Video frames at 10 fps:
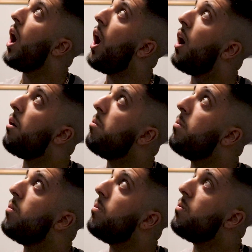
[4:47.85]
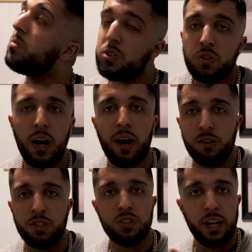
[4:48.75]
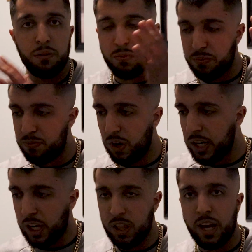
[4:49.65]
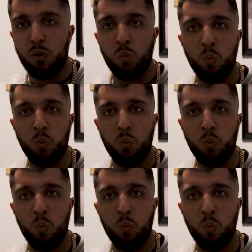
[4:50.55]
Up. So I was just like, fuck it. Like,